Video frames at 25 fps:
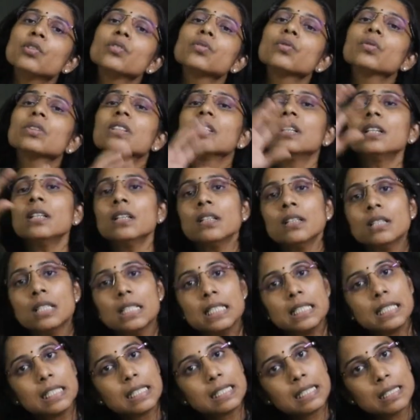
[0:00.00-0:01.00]
to the
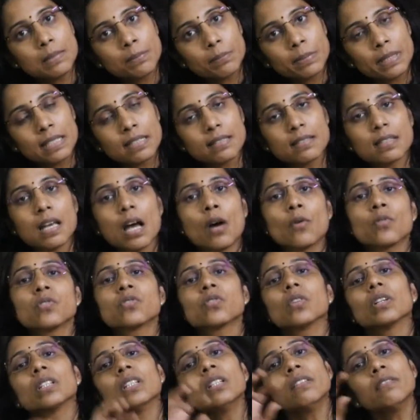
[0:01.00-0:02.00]
simple
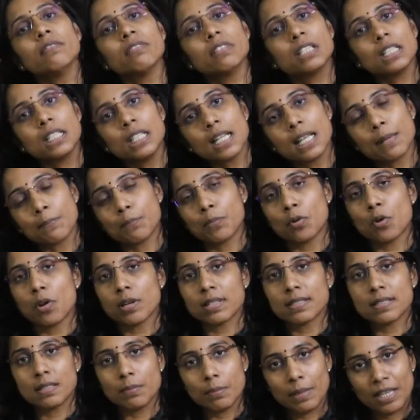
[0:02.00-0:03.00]
sounds or the word
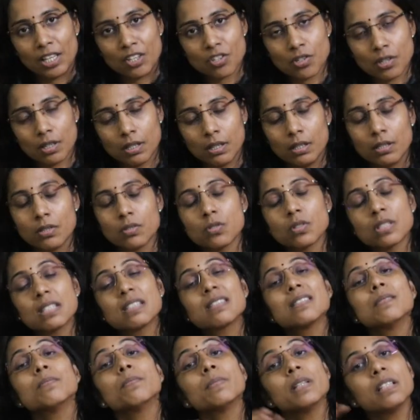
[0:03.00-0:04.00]
approximation, to the
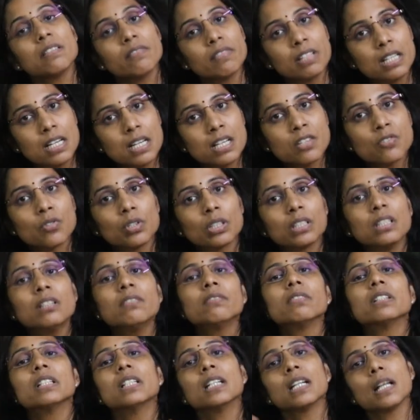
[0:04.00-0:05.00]
simple words or the
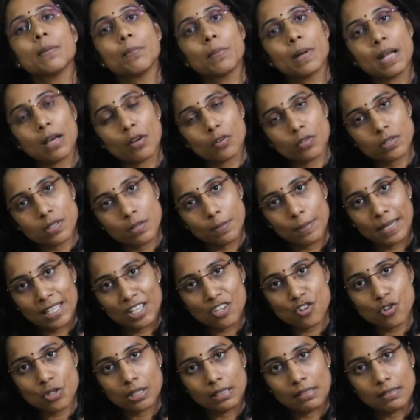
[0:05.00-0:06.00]
word
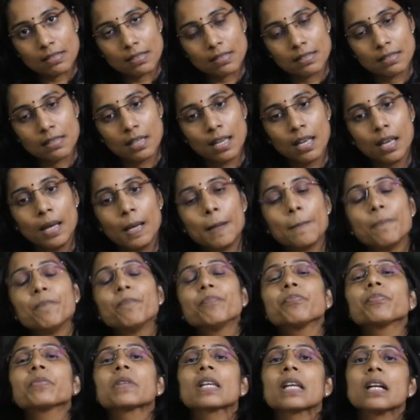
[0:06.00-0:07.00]
approximations.
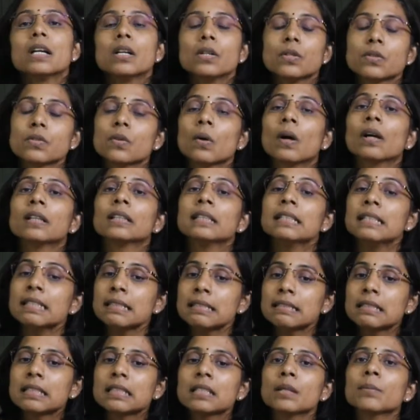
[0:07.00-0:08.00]
So
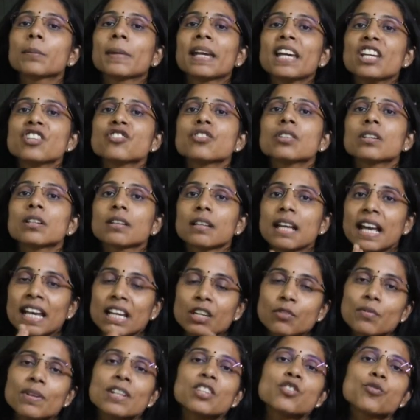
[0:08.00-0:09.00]
these are the major
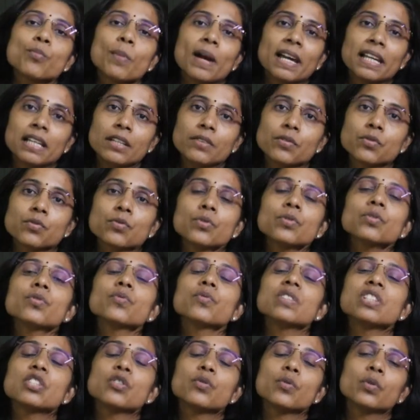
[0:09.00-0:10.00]
language milestones
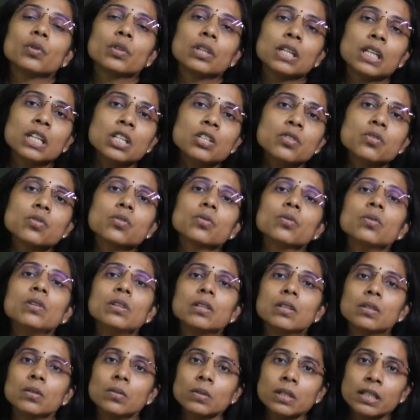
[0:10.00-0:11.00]
which you need to
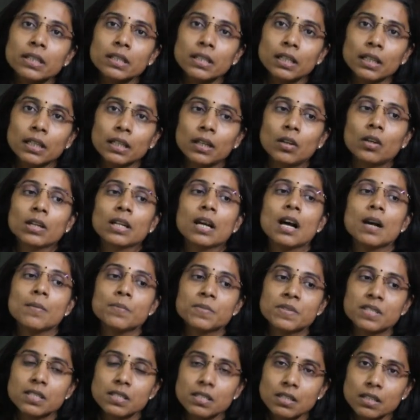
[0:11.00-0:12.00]
look or
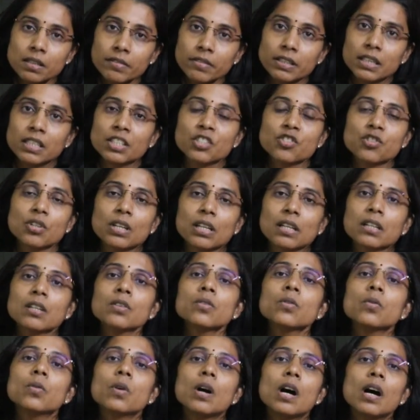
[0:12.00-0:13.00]
observe in the
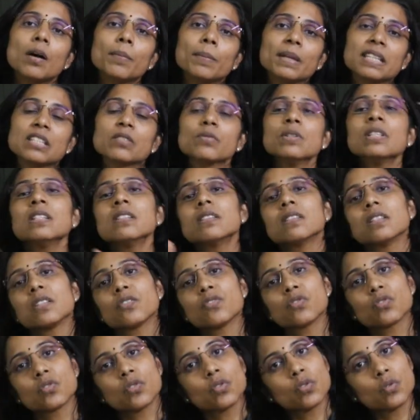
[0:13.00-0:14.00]
children who are between
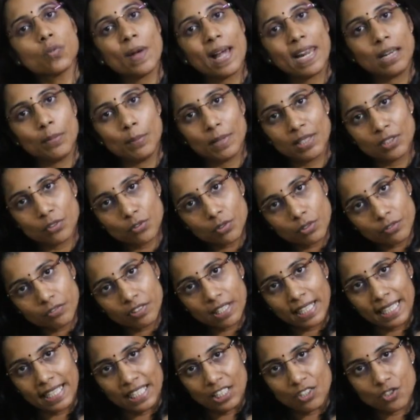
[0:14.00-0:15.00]
6 to 12 months of
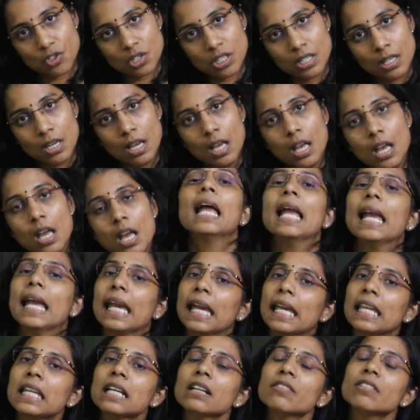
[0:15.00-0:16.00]
age.
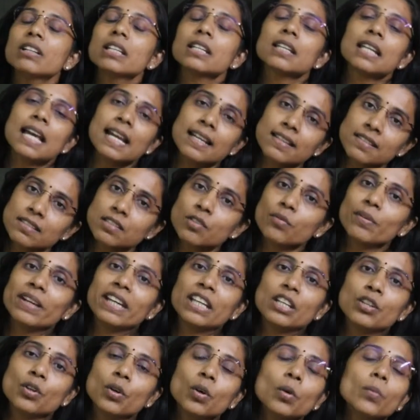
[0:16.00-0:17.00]
In our next
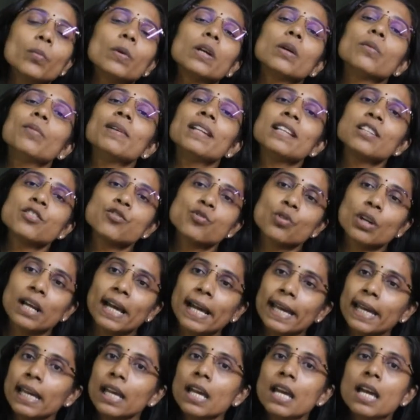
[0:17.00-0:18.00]
video, we will
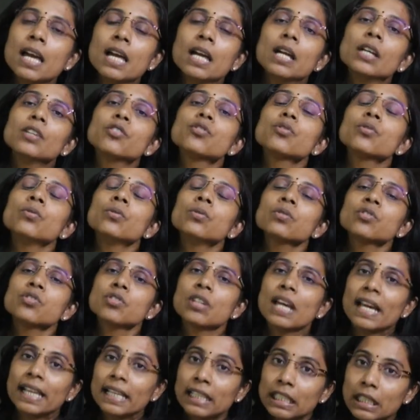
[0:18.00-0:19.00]
try to
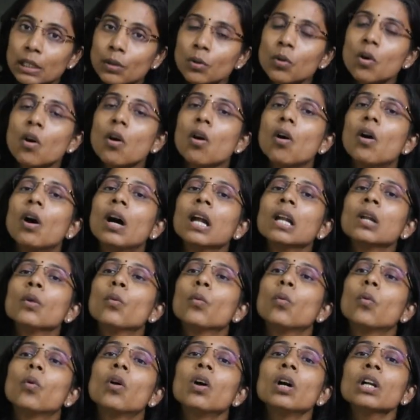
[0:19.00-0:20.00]
tell you on
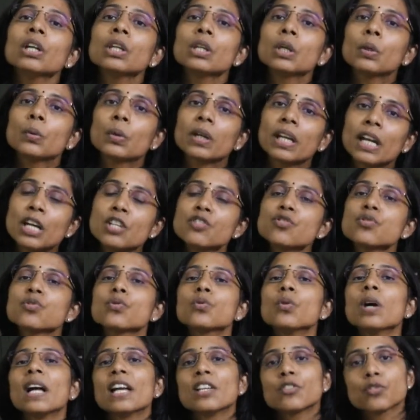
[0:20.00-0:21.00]
what you can
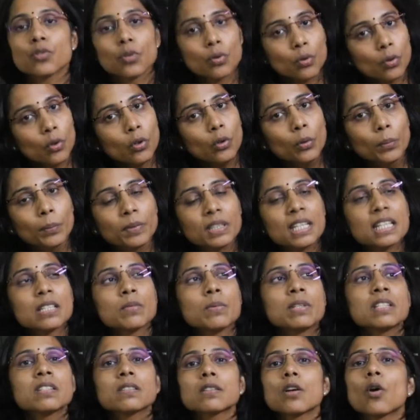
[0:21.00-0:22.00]
do at home. That
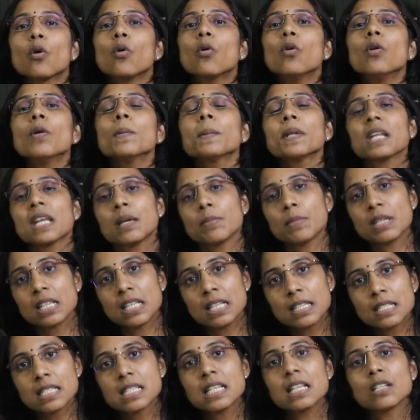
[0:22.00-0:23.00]
means the home
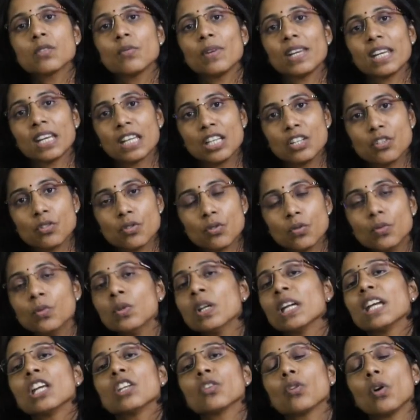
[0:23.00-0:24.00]
remedies that we can
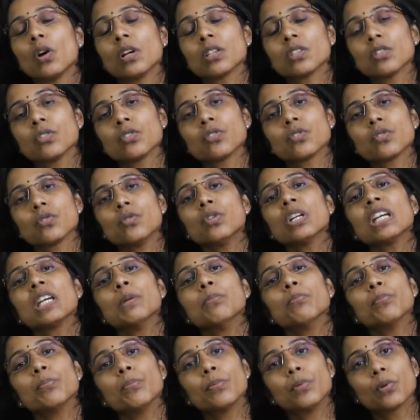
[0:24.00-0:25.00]
do in order to
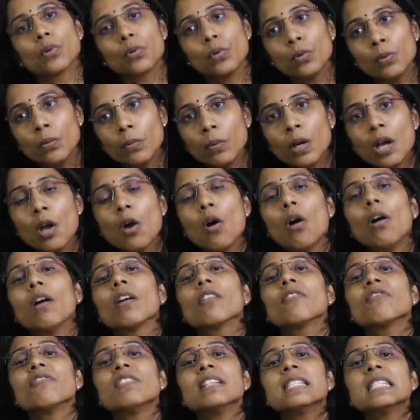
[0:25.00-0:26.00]
improve
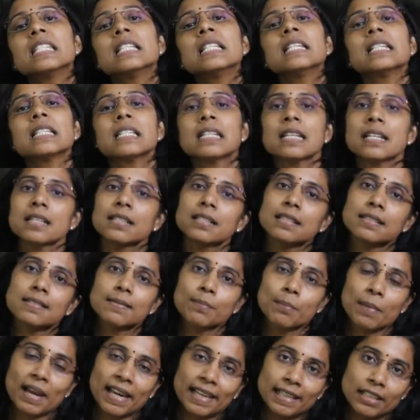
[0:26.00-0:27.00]
or facilitate
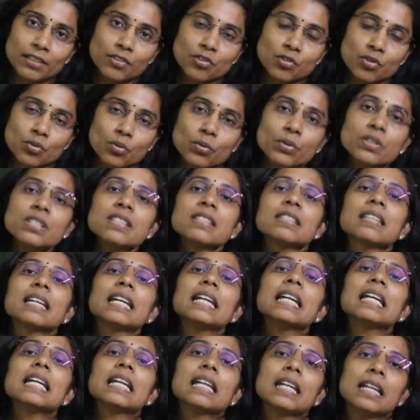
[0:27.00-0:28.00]
these milestones
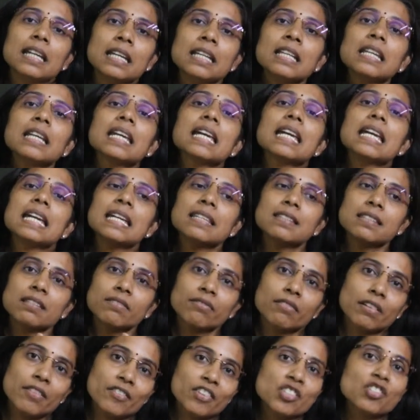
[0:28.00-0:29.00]
in case
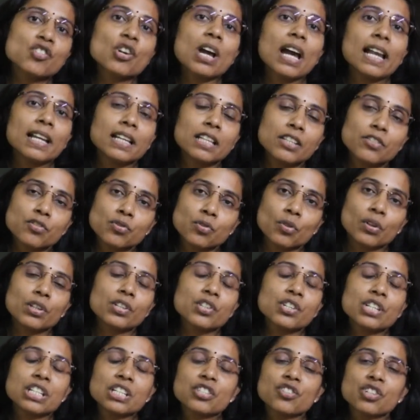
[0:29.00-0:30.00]
if our child is
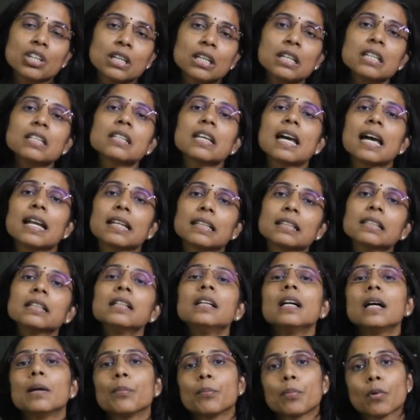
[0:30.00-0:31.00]
not reaching it at the
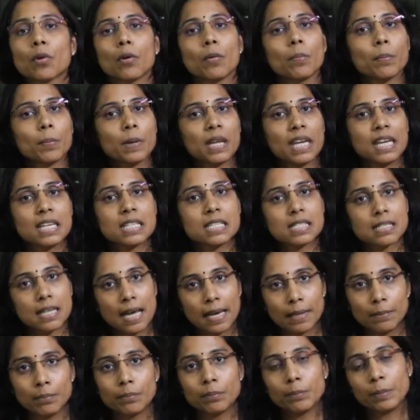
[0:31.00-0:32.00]
appropriate
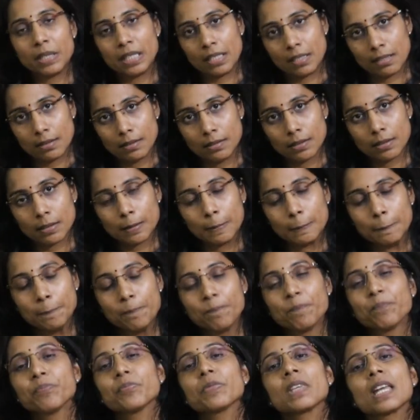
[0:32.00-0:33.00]
time period.
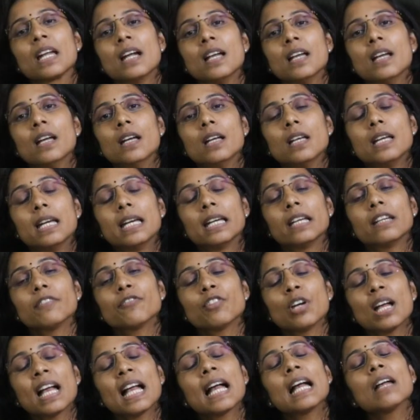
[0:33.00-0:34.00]
If
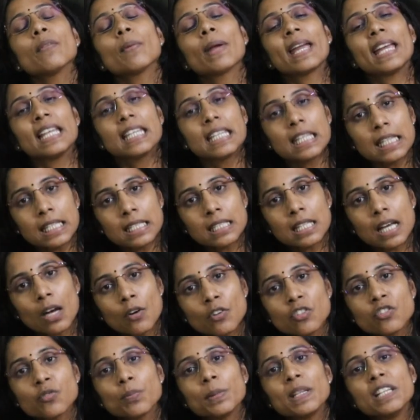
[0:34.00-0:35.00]
you have any
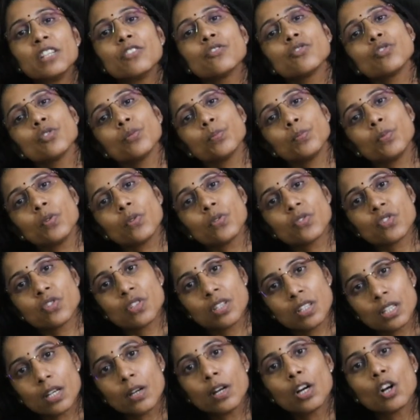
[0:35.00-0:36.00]
doubts, please do post
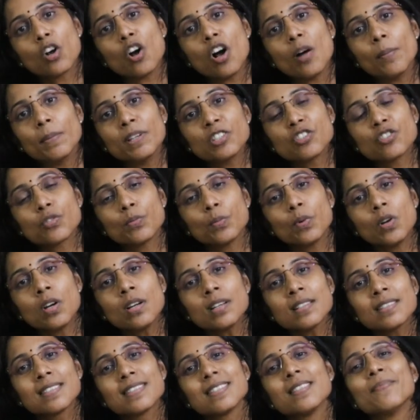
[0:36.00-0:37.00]
in our comment
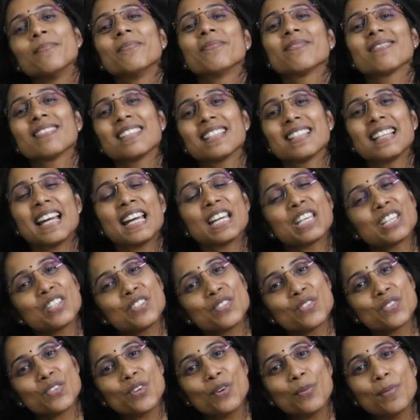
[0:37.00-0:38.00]
box. Thank you
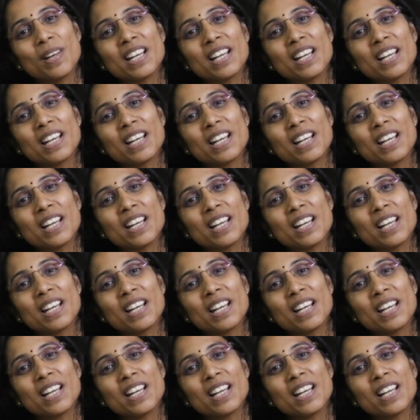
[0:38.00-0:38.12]
so